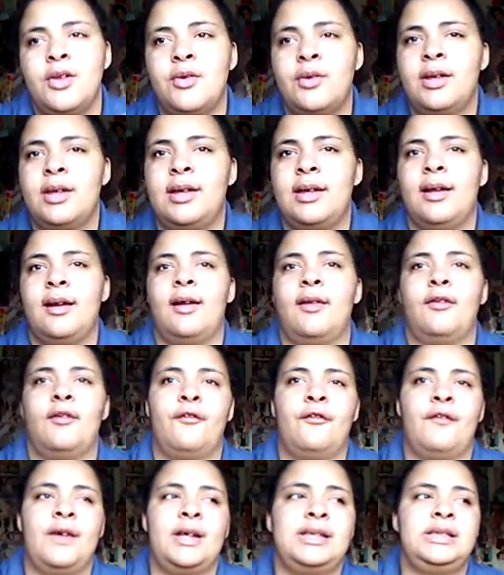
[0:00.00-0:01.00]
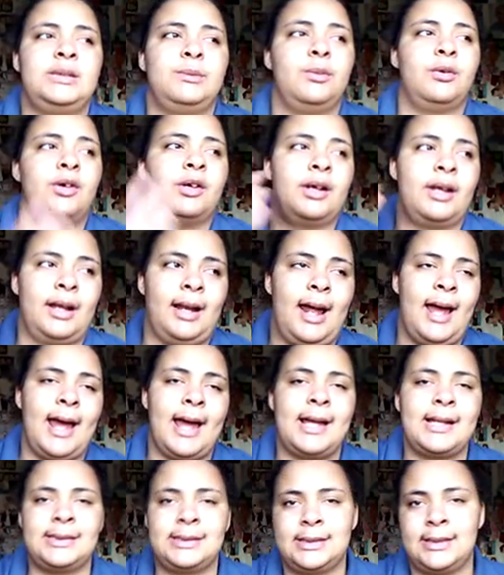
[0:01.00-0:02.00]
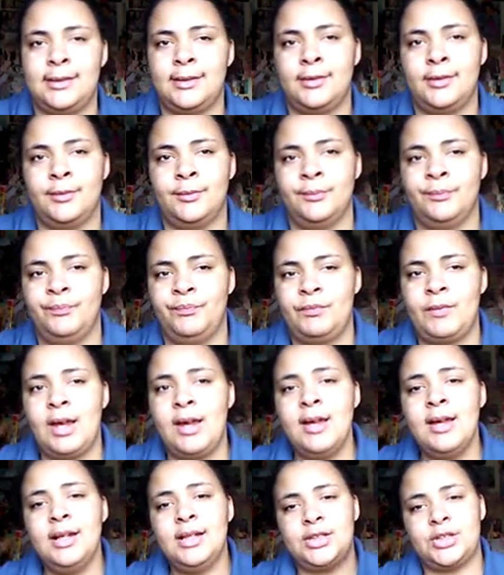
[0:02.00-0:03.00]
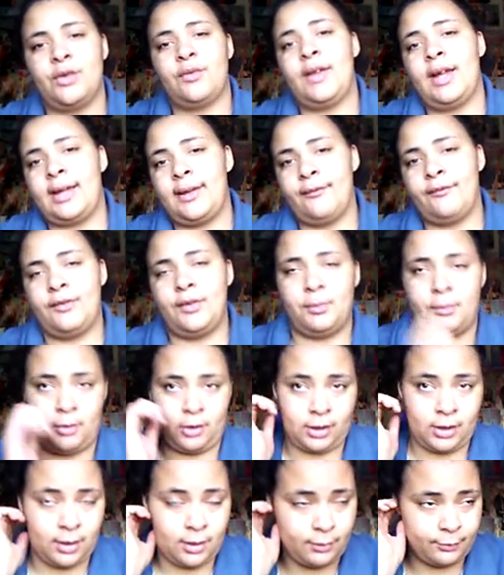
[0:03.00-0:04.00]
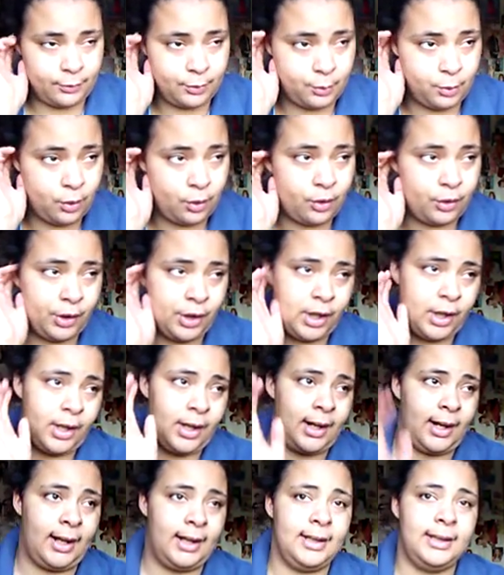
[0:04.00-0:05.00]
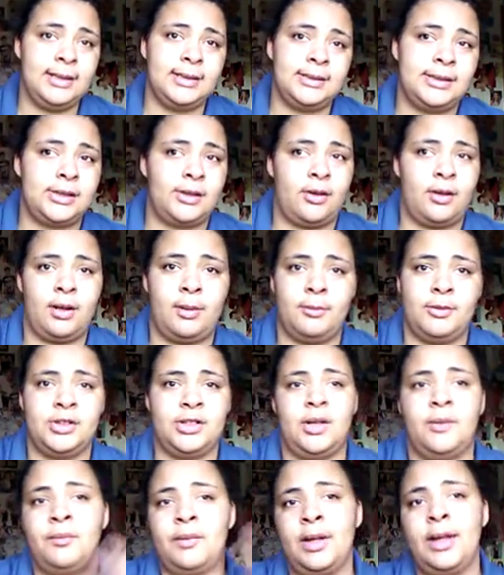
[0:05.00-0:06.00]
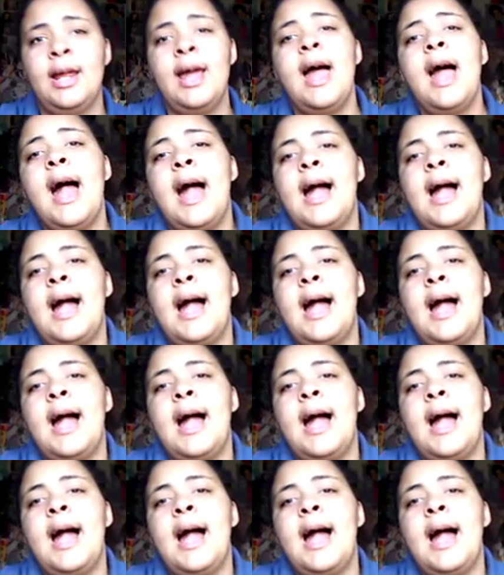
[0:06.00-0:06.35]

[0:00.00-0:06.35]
you can get on their facebook and ask them so they can feel more comfortable. You can get on Instagram or something.